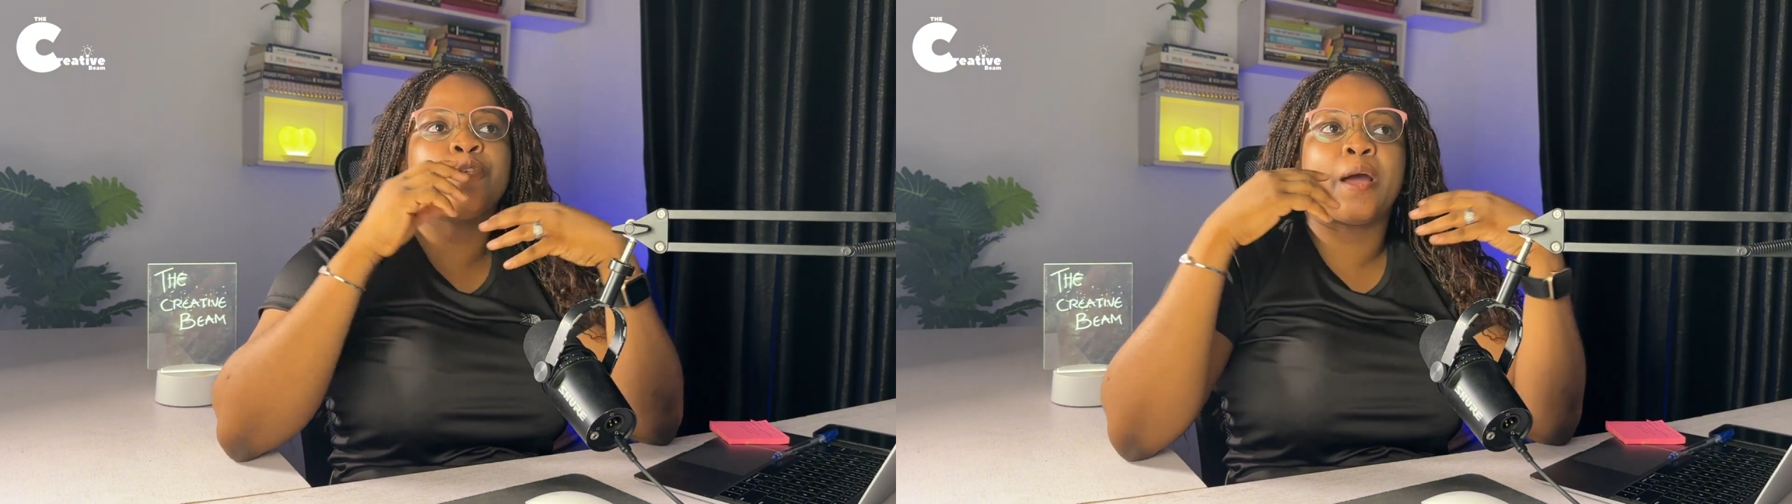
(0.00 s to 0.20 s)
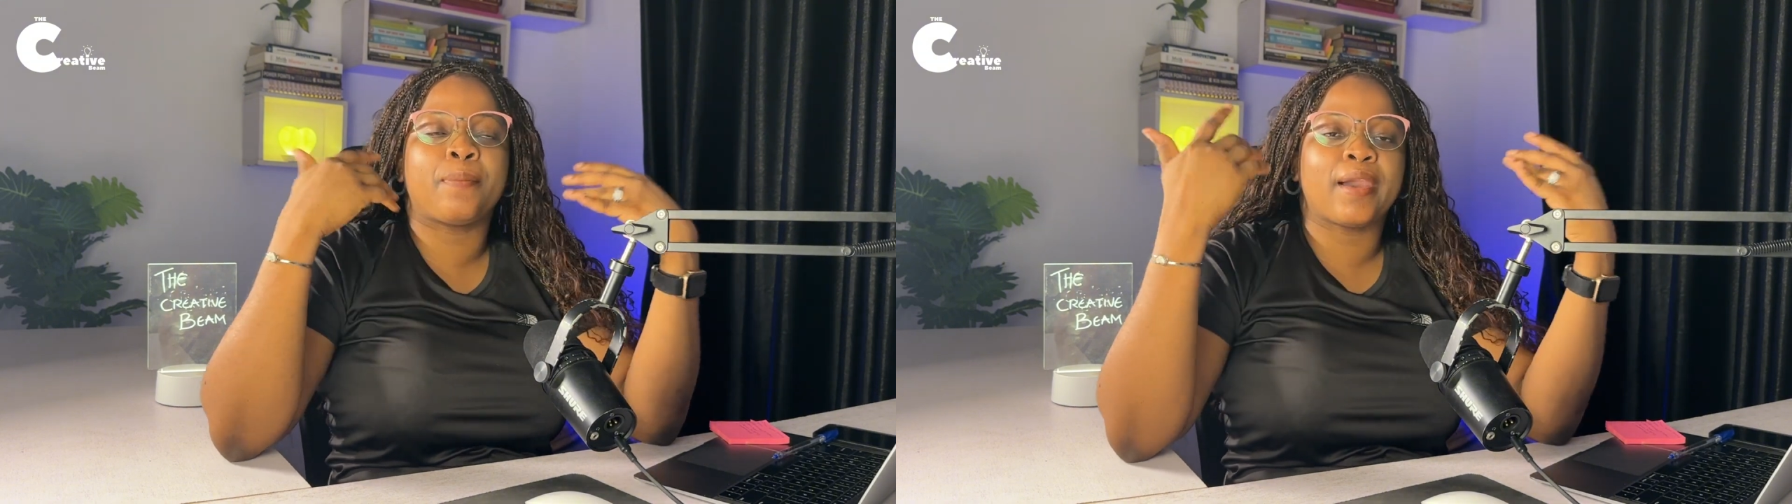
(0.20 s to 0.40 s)

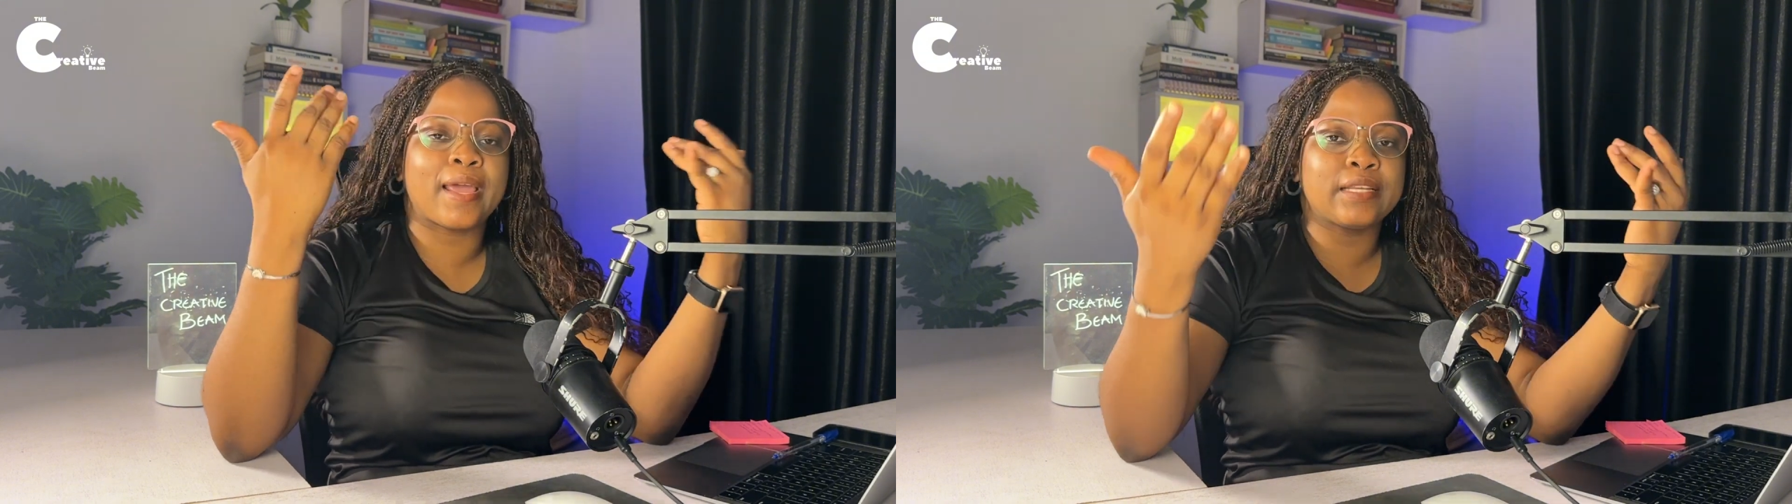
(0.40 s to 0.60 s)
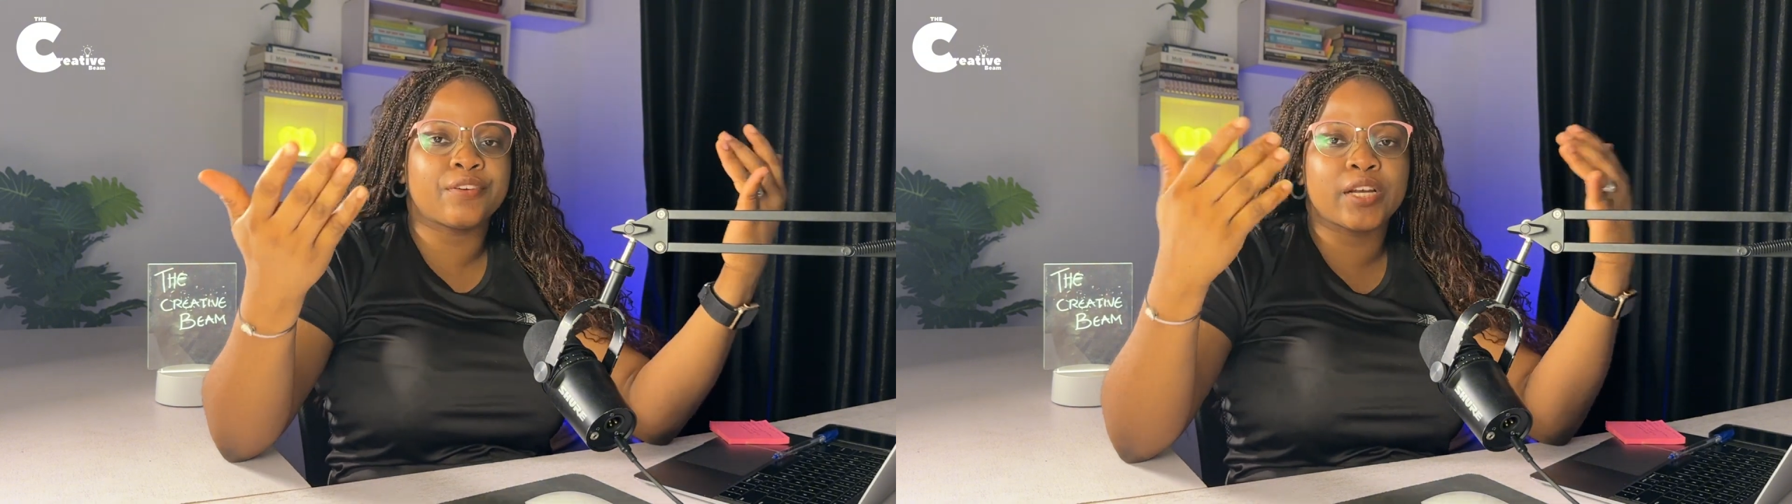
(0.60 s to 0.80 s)

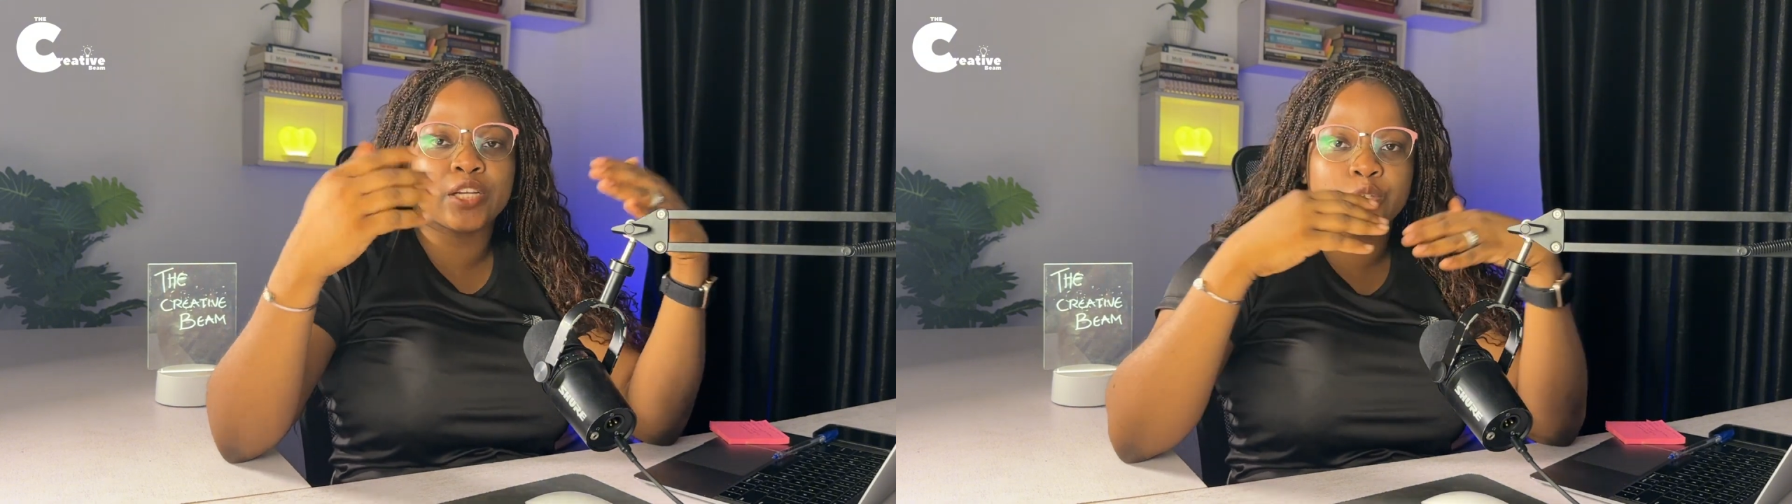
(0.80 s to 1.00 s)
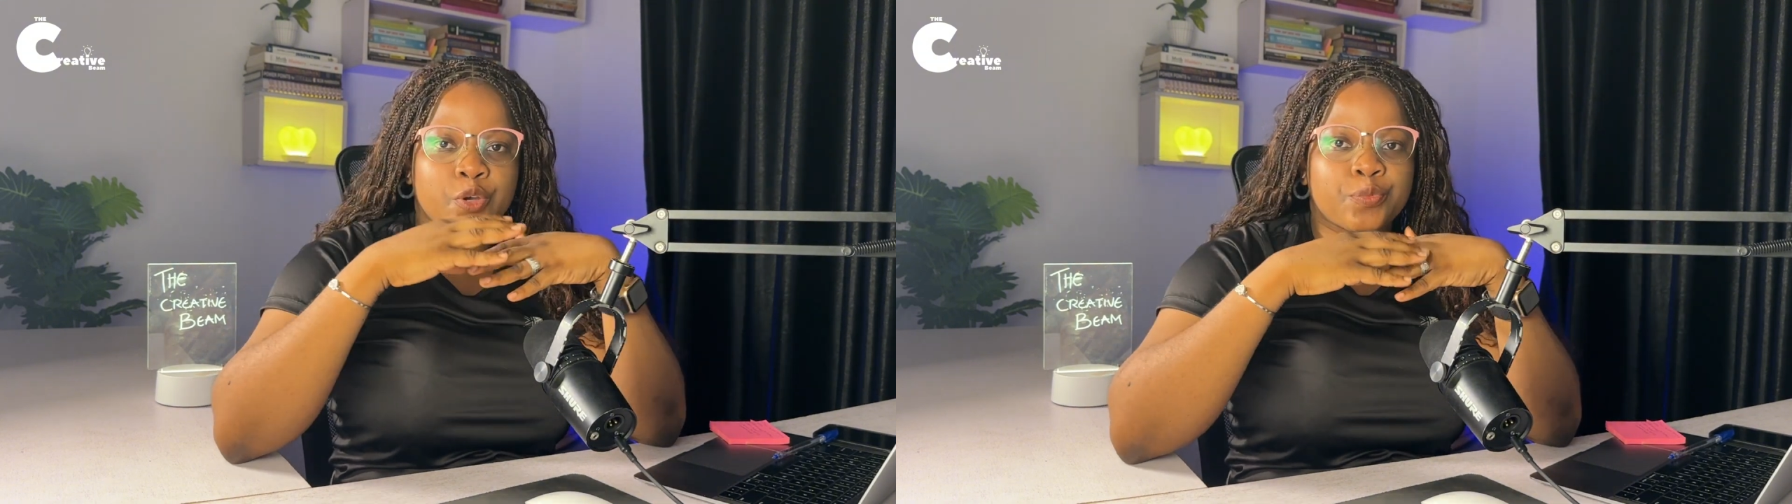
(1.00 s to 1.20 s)
applying directly
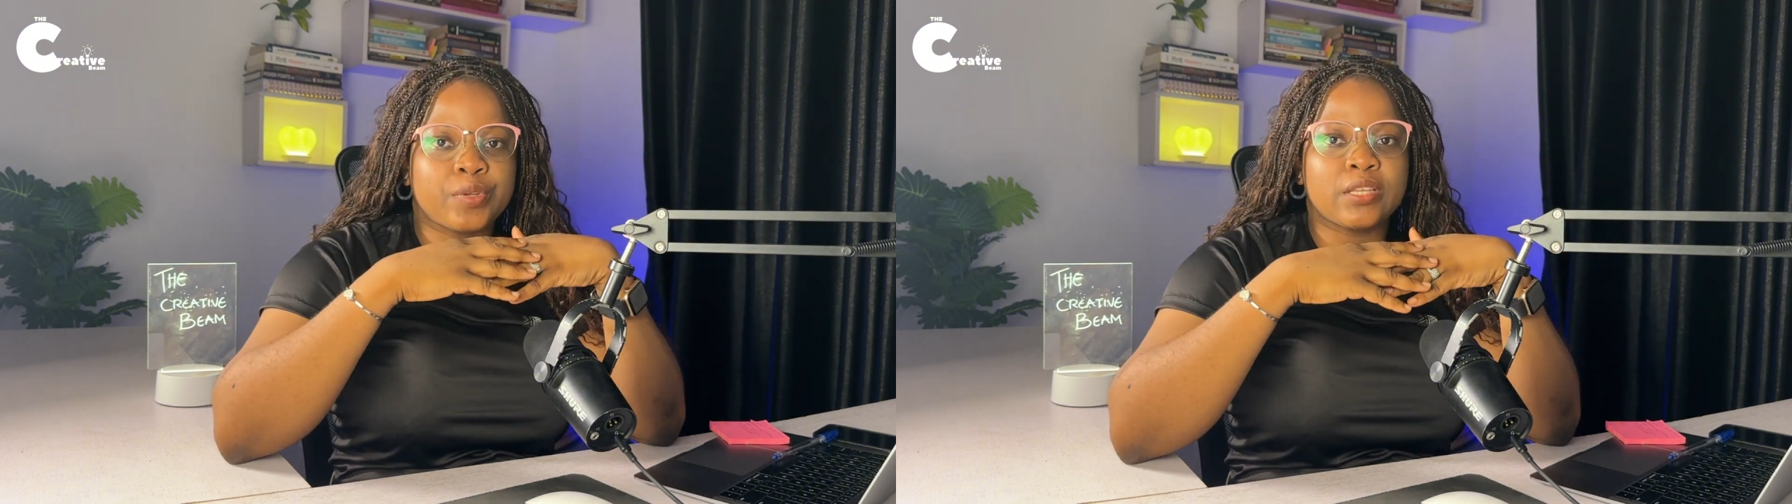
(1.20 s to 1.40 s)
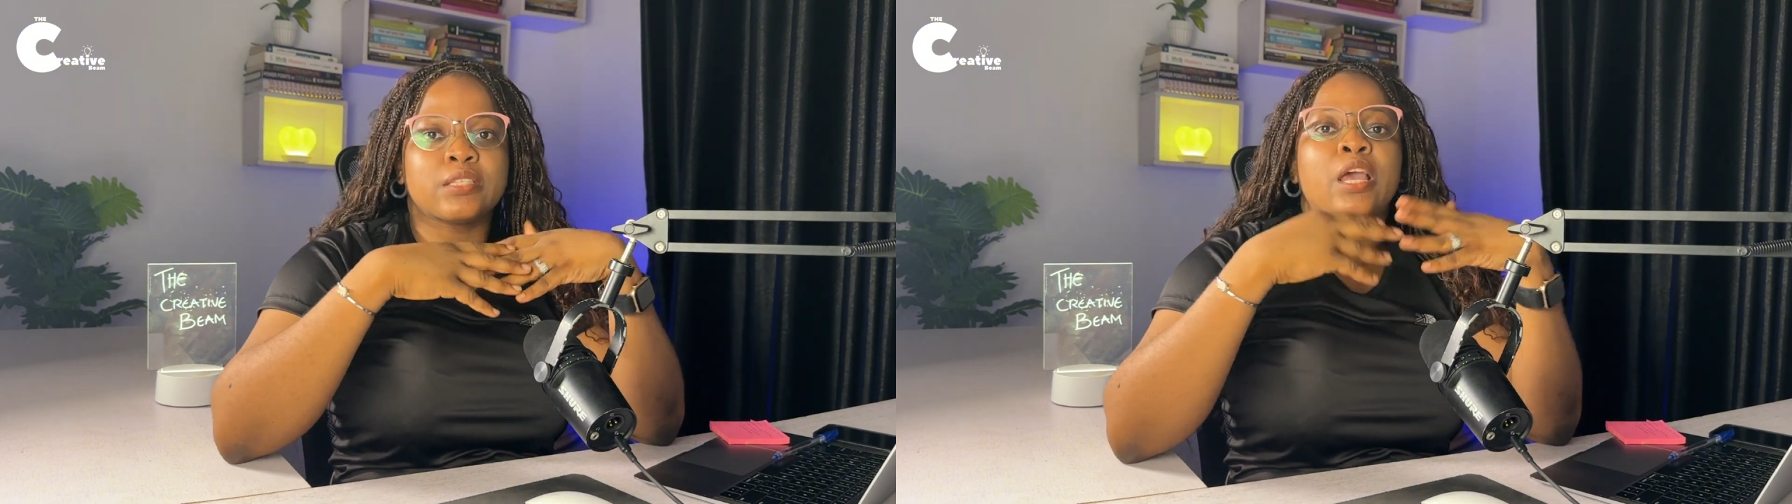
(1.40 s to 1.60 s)
to
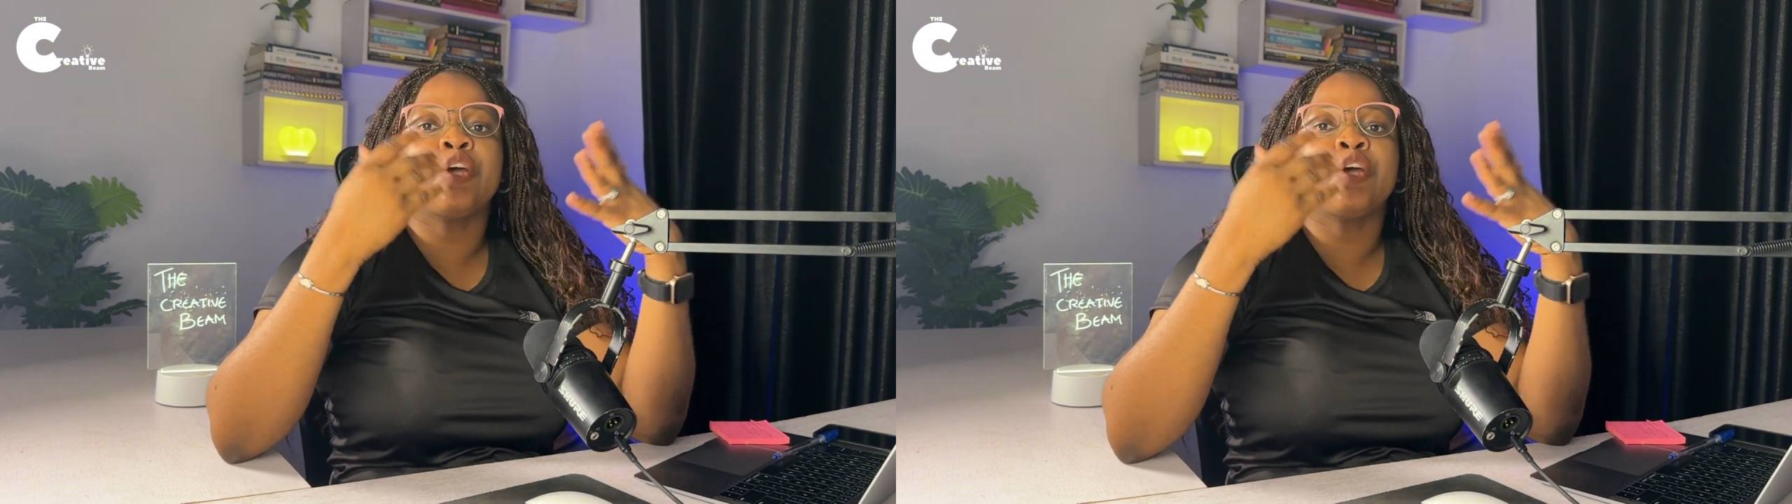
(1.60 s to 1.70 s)
companies,